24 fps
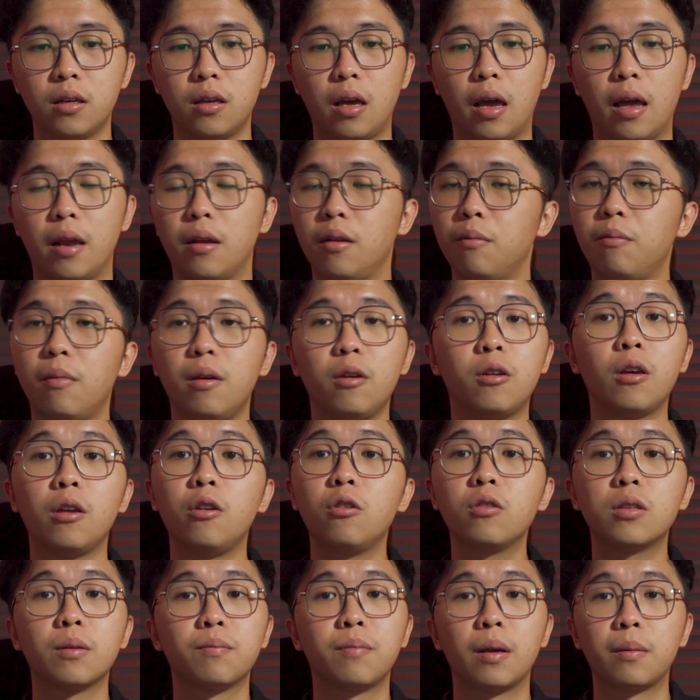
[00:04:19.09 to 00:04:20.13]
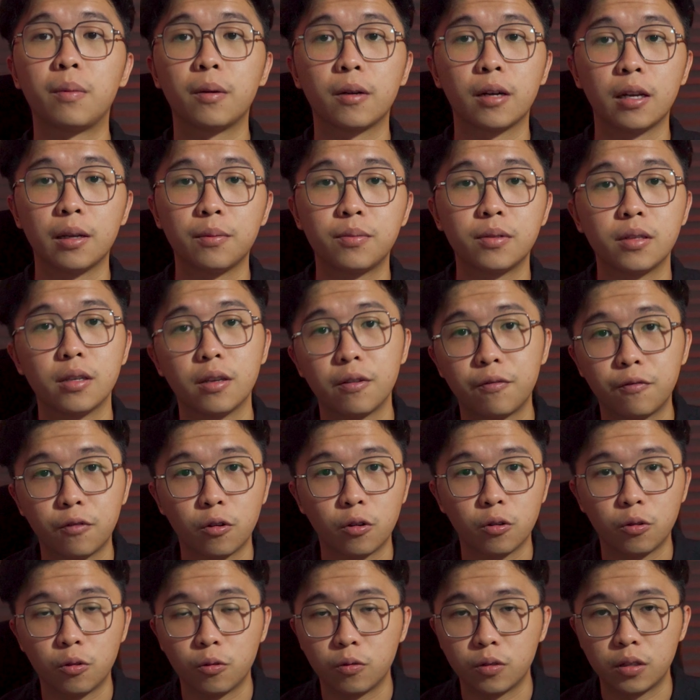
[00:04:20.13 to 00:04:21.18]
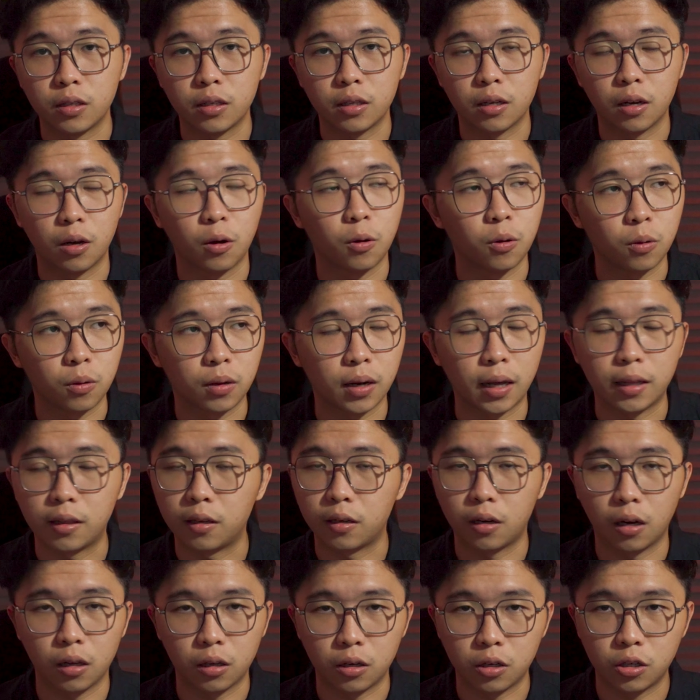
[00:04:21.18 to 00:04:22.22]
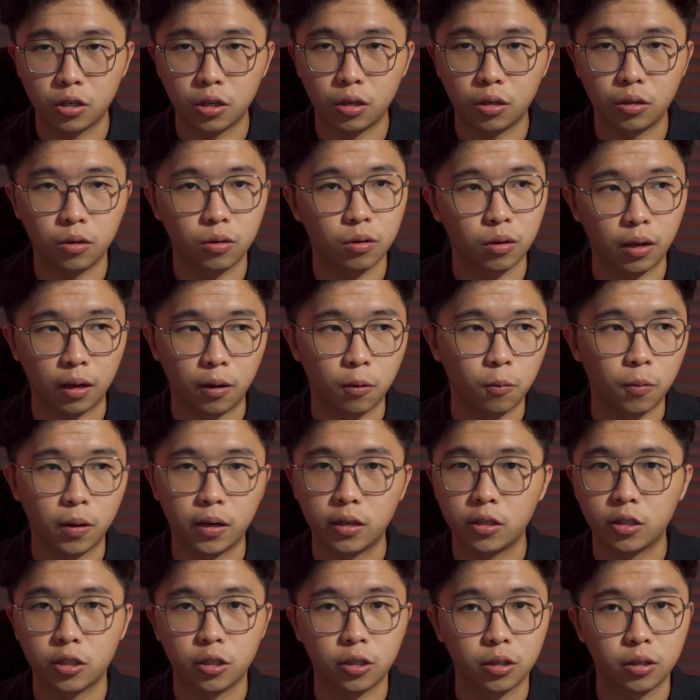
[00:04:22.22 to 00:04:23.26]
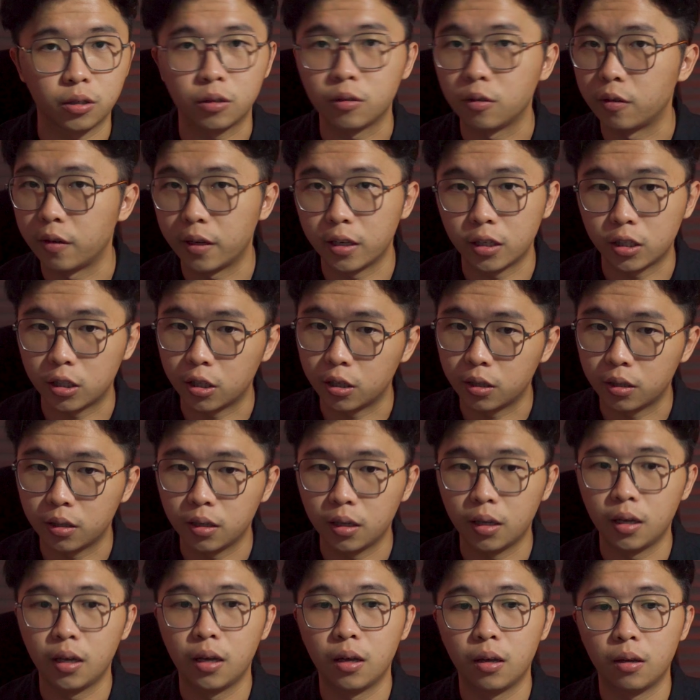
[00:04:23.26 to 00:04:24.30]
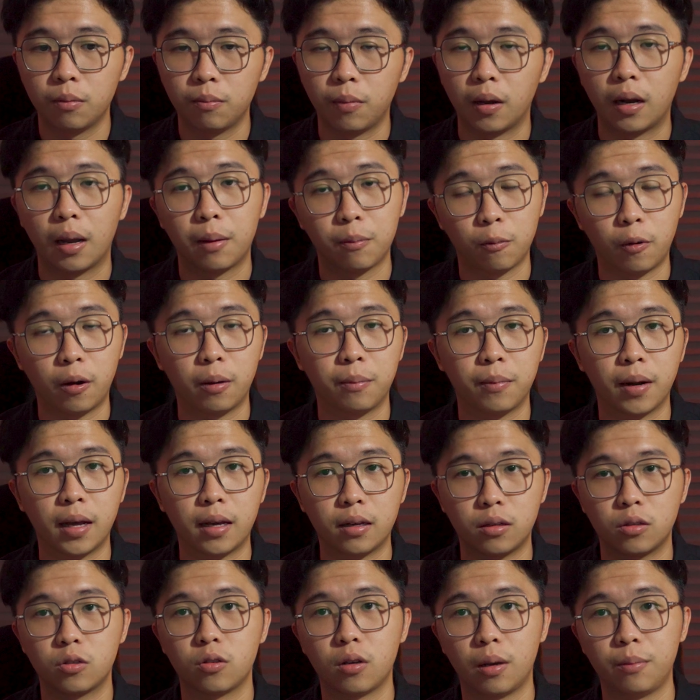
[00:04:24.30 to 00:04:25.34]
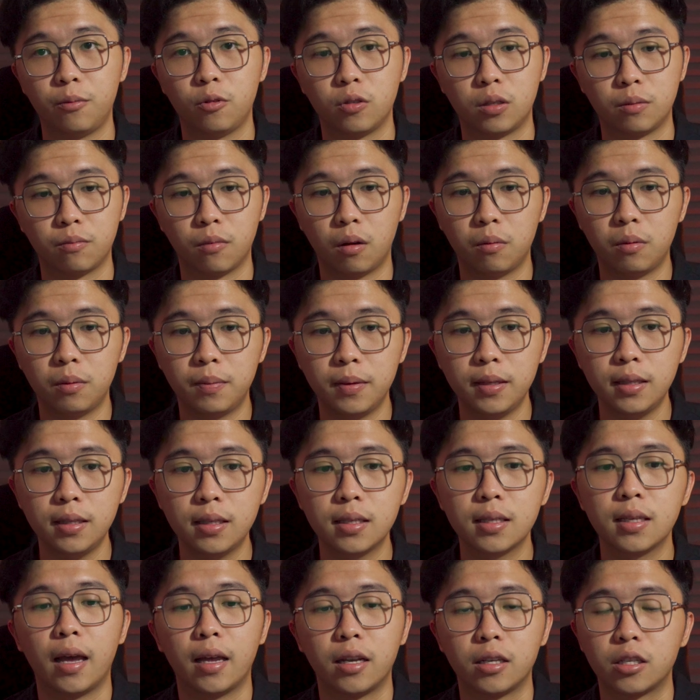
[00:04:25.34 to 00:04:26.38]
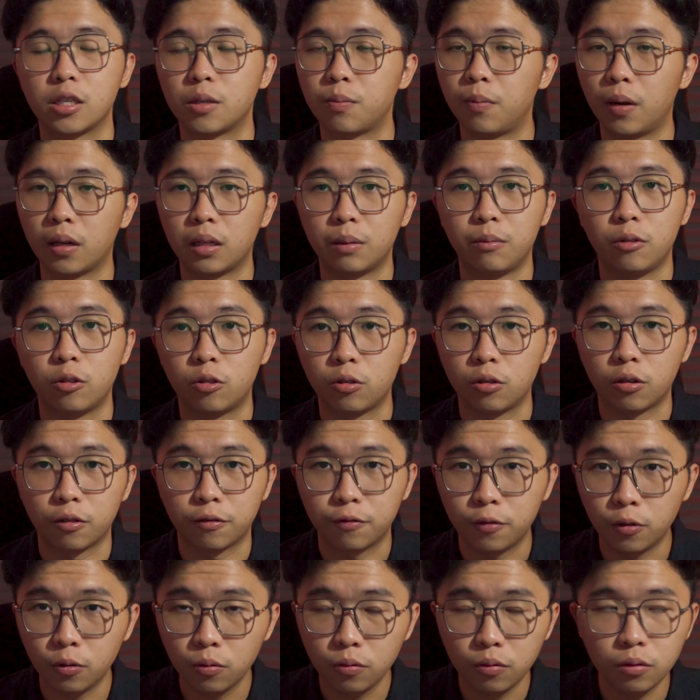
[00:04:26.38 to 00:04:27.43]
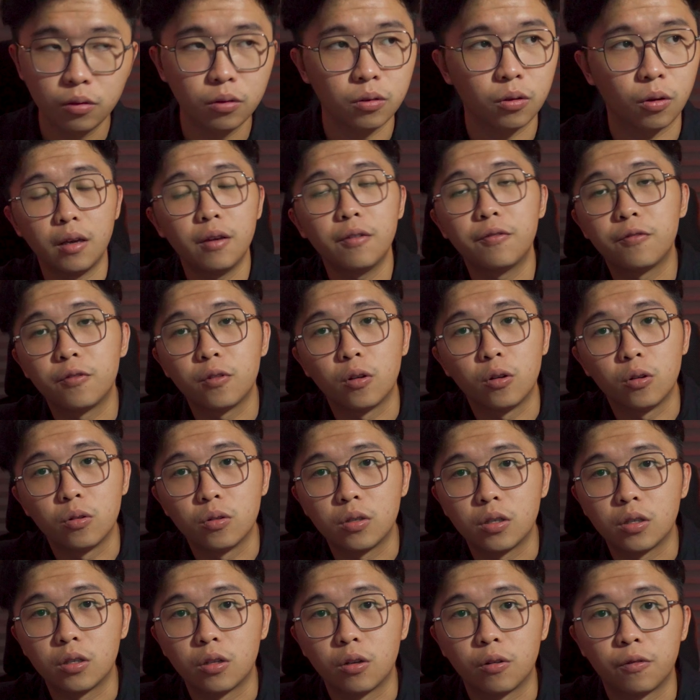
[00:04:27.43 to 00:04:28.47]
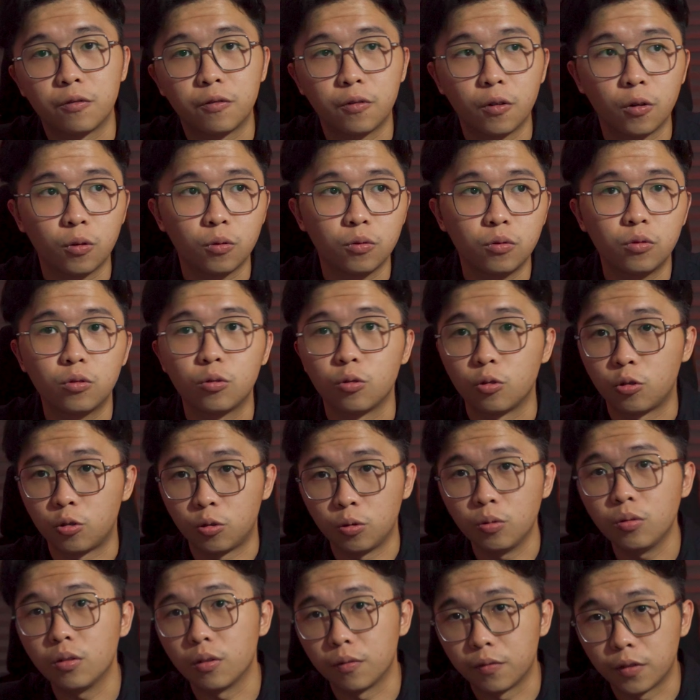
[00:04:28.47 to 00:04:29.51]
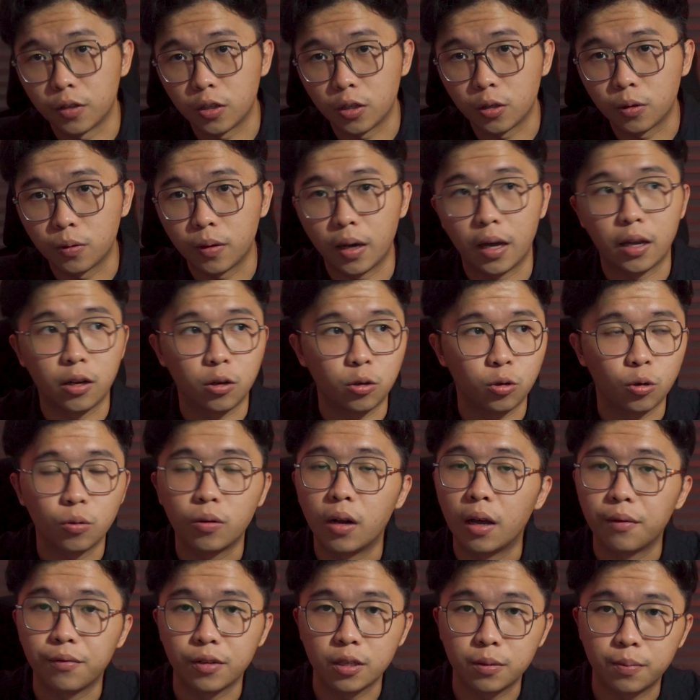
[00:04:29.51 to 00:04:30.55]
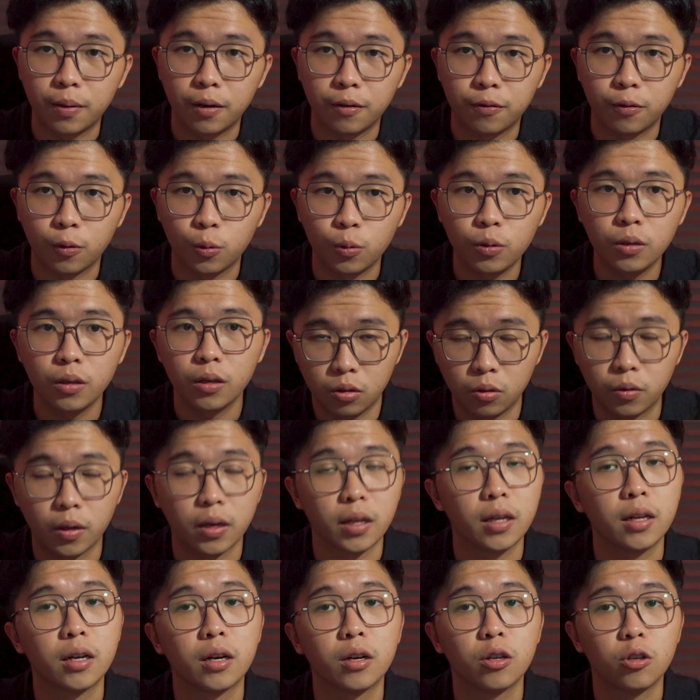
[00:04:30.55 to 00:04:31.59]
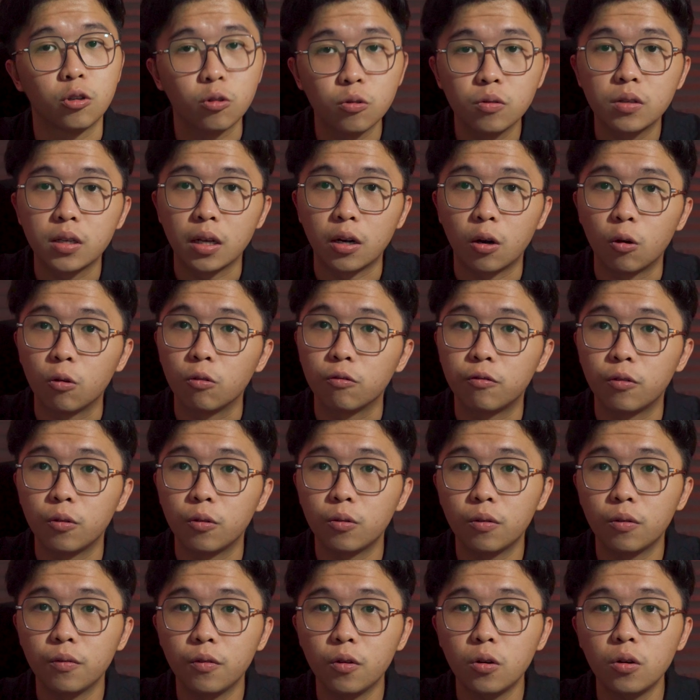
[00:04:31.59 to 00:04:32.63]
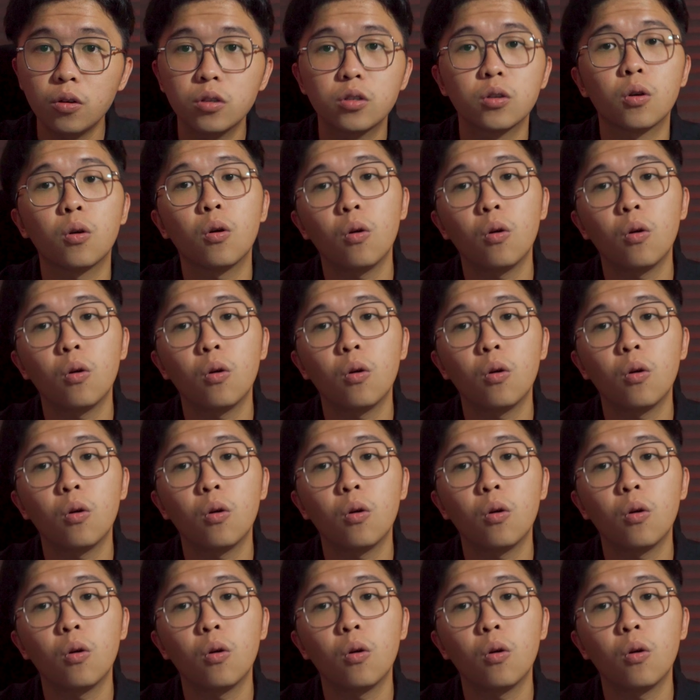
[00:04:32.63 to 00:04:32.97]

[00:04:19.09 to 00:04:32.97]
And you can use some paper clips if you're using a lighter color shirt, like a white shirt, gray shirt. But I'm wearing black, so I'm using bobby pins, and just plug them into your phone. If you're using your phone to shoot the video and you don't have a spare phone, you can either use an old phone of yours